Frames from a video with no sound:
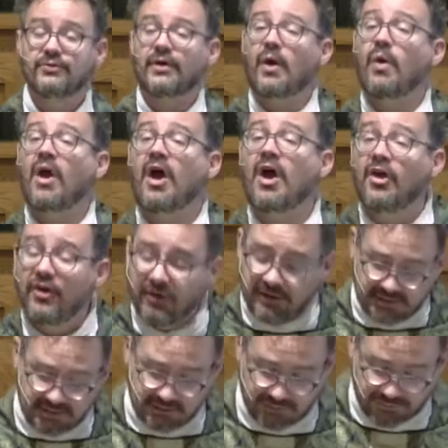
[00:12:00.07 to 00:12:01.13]
how hard
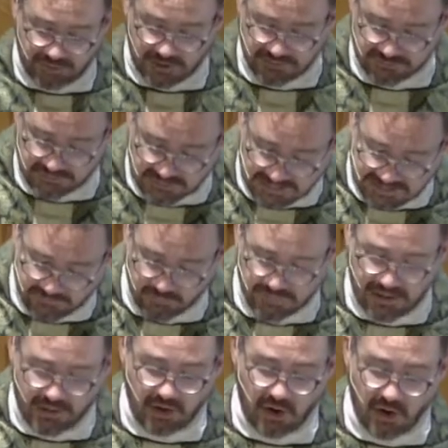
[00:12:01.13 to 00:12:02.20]
it is for us to live
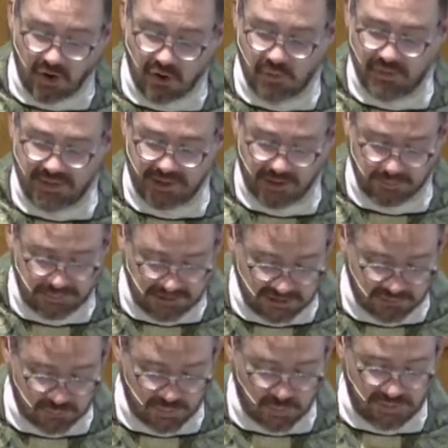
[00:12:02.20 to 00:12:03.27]
without a home, without a place
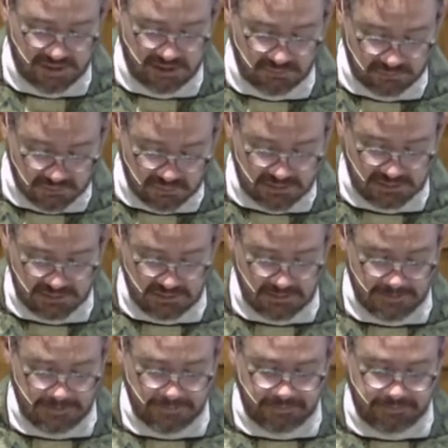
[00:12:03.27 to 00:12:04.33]
where we are rooted.
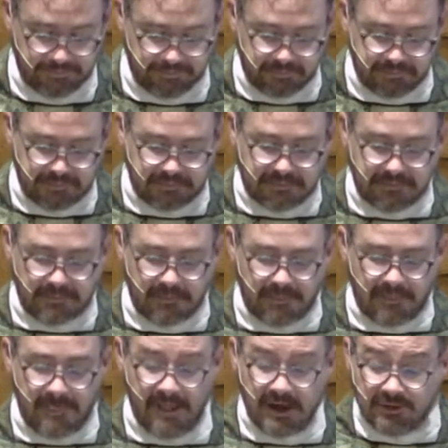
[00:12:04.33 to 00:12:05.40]

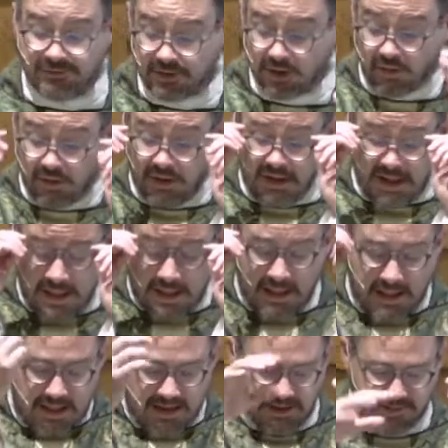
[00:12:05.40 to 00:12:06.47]
And so,
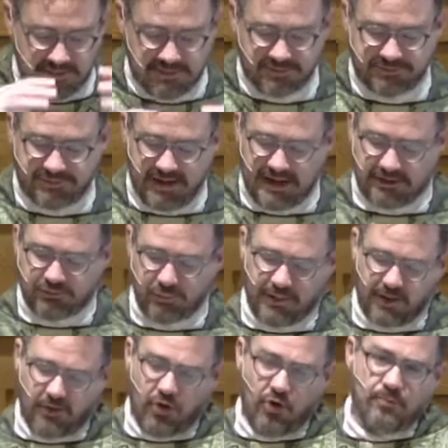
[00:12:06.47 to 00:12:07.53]
in this text, with
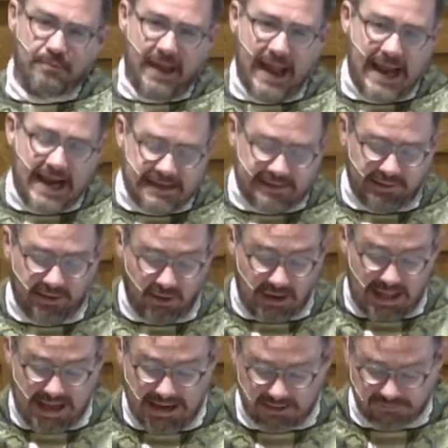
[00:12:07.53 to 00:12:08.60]
our own pain and our
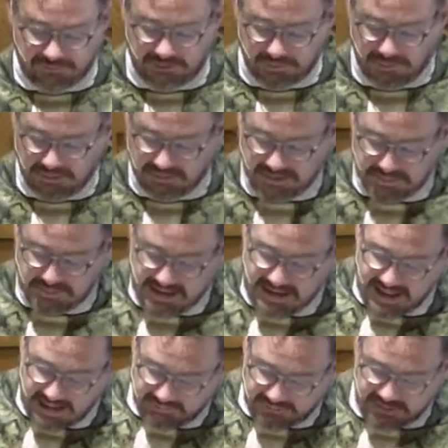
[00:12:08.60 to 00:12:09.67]
lack of stability made
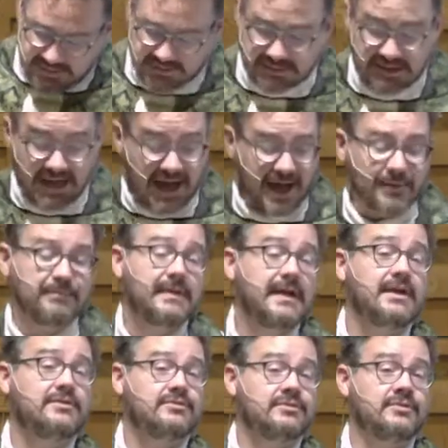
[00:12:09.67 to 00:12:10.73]
evident, God
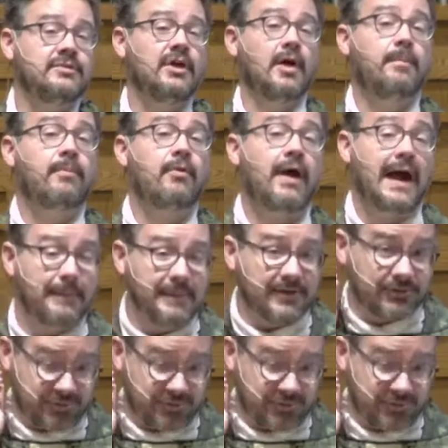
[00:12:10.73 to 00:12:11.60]
makes a promise